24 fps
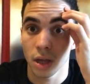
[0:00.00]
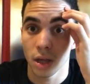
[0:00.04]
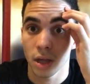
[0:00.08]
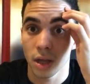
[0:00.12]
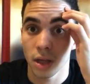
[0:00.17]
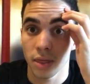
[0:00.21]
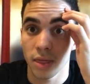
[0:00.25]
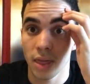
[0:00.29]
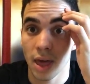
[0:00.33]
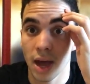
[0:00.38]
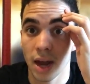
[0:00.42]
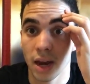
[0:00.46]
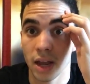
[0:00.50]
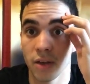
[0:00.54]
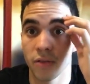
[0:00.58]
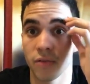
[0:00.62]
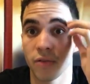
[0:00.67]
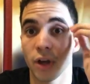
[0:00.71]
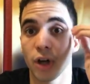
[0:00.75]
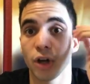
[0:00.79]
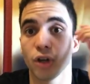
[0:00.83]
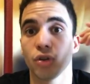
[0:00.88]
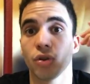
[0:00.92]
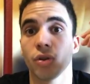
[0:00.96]
that if
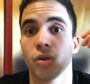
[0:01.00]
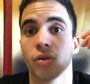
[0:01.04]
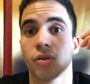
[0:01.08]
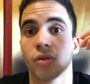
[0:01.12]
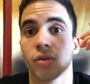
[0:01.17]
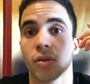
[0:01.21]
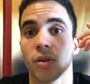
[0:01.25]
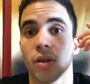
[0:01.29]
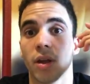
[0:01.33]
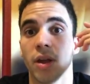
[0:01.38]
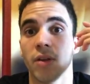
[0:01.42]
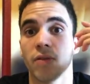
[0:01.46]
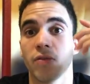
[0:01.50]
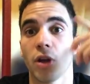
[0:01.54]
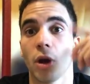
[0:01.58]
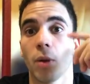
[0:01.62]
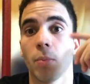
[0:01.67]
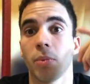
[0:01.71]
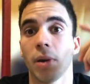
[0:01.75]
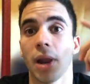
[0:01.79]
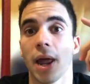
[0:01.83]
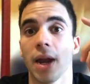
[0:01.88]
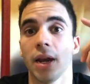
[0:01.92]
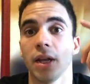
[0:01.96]
they're
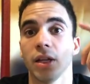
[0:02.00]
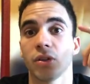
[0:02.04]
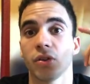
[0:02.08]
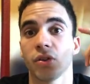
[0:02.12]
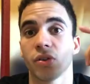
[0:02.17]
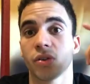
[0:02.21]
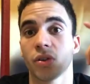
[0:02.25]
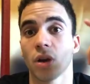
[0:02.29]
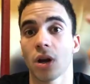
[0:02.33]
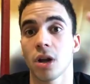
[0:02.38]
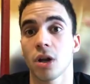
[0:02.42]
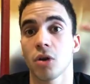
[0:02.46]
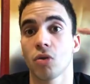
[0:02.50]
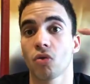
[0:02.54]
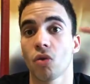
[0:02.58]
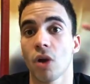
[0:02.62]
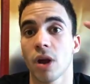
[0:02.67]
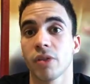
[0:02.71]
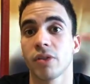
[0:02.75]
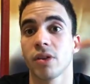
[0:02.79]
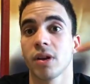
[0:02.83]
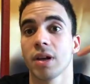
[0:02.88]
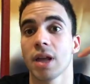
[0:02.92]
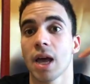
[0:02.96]
planning to start a
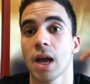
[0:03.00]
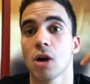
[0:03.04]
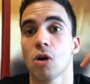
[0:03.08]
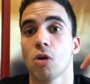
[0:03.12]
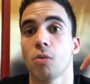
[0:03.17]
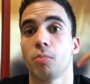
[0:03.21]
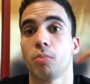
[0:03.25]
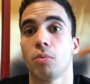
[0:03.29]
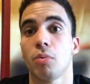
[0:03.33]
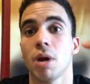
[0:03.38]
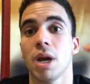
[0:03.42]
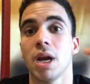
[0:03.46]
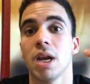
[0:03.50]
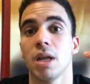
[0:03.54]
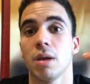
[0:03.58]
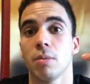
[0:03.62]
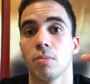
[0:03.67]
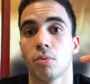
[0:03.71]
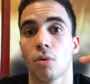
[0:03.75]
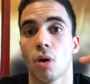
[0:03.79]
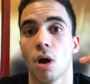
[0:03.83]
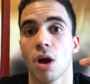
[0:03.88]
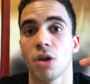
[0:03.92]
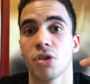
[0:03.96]
crested gecko
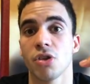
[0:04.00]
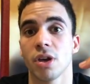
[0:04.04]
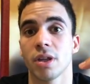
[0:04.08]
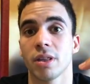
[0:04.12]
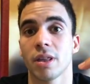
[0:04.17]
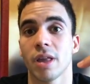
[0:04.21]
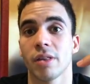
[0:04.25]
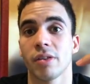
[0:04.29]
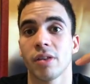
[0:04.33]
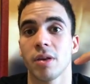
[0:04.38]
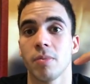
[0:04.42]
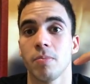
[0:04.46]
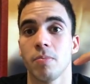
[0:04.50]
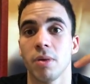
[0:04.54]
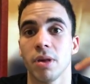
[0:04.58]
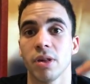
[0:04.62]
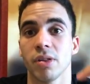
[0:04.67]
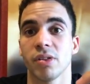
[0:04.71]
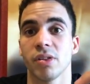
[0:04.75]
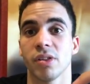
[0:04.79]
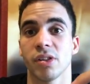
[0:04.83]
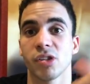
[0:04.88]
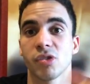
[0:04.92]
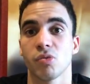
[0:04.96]
breeding project as a
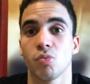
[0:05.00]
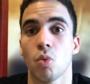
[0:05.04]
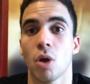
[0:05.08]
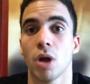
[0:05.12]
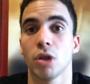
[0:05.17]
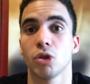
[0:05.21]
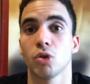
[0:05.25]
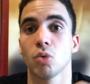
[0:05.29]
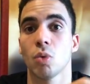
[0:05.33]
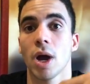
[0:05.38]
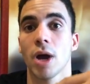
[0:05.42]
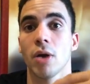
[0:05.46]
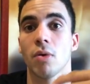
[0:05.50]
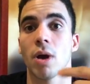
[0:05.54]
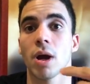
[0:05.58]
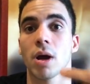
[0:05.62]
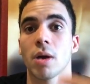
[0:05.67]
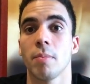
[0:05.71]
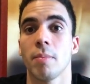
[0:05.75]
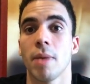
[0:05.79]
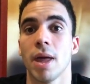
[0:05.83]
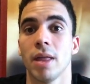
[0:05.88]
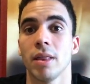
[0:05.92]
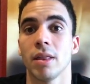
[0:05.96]
business, what do I
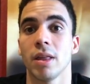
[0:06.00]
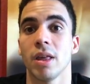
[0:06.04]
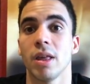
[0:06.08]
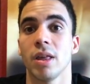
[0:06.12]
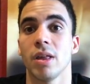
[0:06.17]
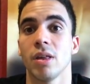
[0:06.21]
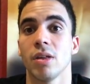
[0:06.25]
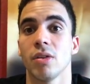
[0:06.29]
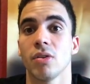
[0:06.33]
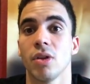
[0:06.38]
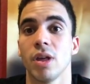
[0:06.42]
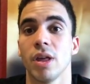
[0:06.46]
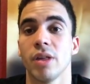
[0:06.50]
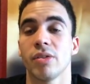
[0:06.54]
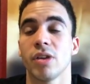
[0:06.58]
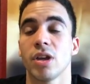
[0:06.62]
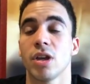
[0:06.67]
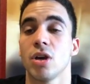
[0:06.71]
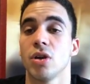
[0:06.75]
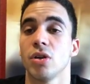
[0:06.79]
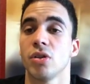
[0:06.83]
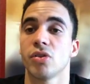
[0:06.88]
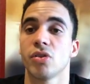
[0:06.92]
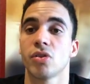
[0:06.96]
recommend is a
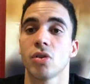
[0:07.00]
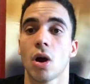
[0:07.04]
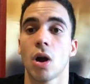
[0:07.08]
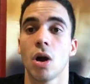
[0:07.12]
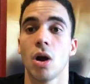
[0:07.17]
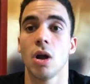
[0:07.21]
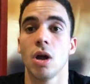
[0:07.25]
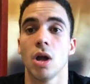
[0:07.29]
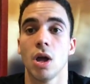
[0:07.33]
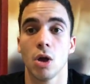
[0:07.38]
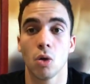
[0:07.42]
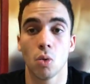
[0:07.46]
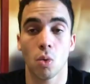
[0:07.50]
good start?